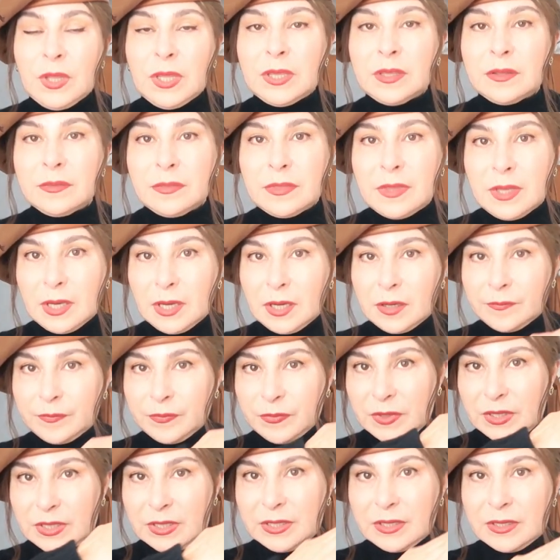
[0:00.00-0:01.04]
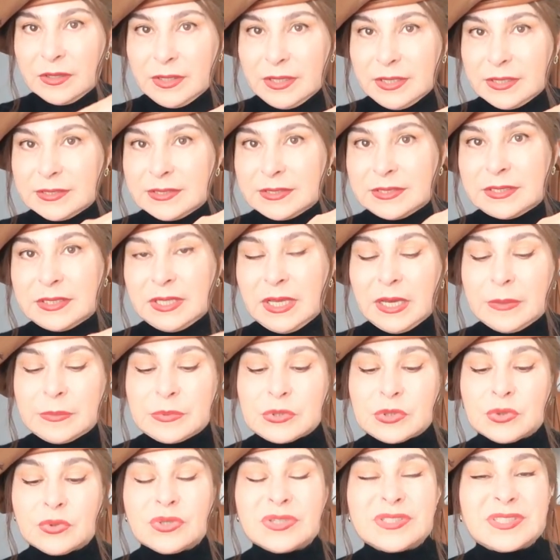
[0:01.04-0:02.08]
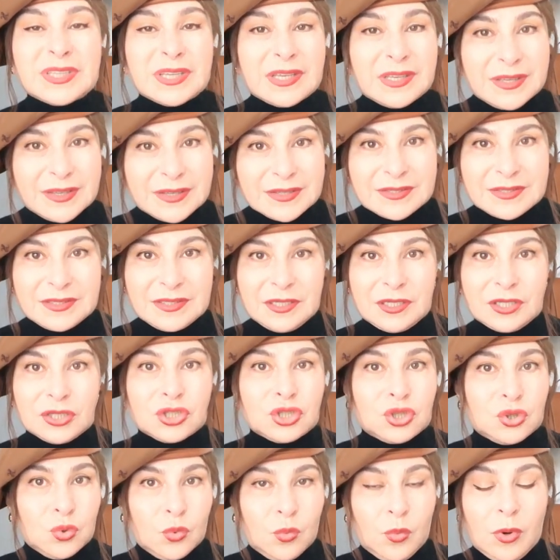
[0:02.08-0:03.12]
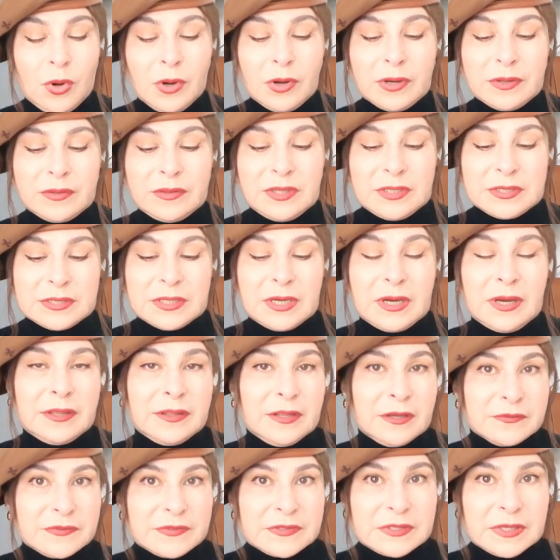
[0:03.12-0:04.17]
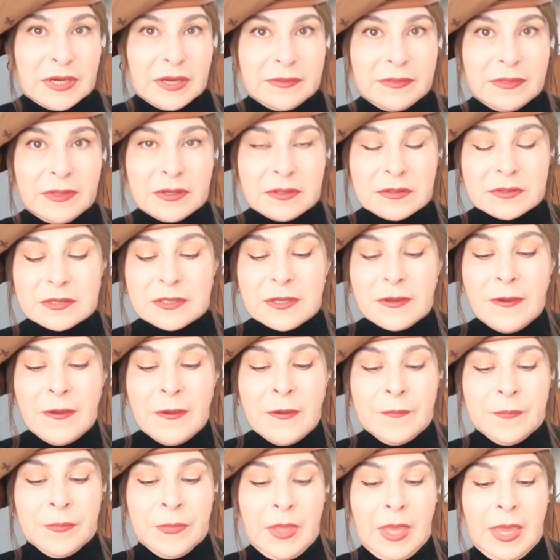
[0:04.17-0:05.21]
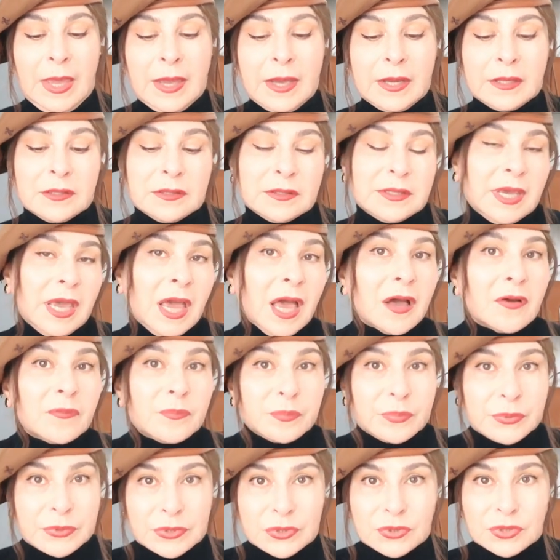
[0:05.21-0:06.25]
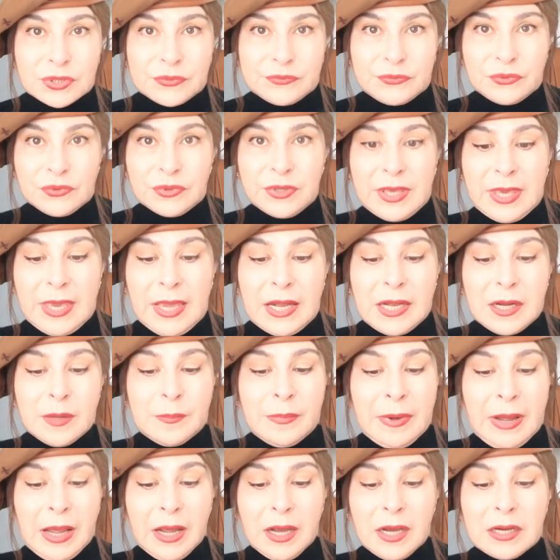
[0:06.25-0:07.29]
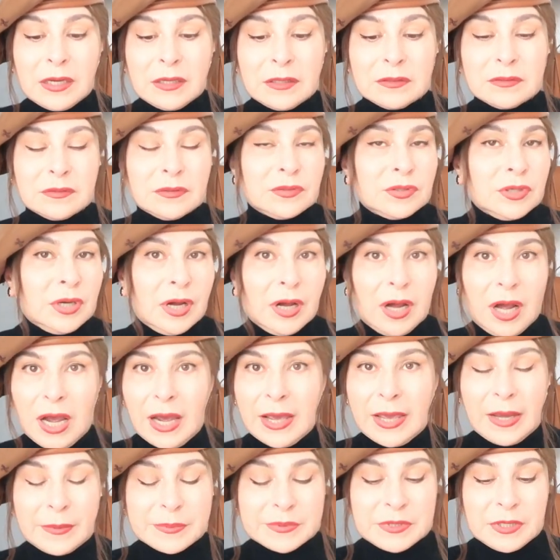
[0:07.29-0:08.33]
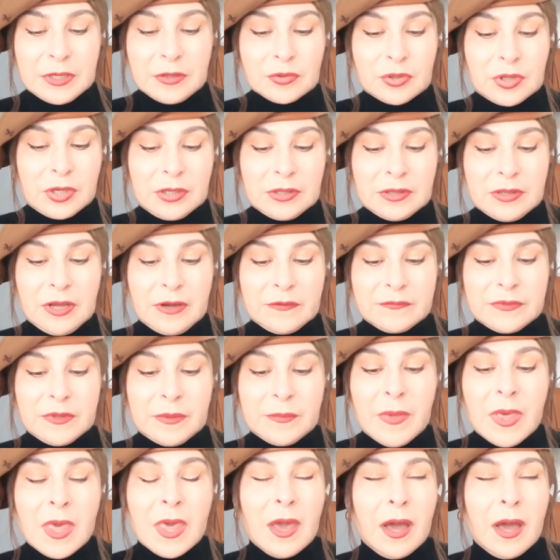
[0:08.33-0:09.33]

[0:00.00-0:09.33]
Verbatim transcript: in the uh, instep so it's easier to walk on these kind of sandals and they have beautiful Kelly buckle. Uh, I absolutely love them.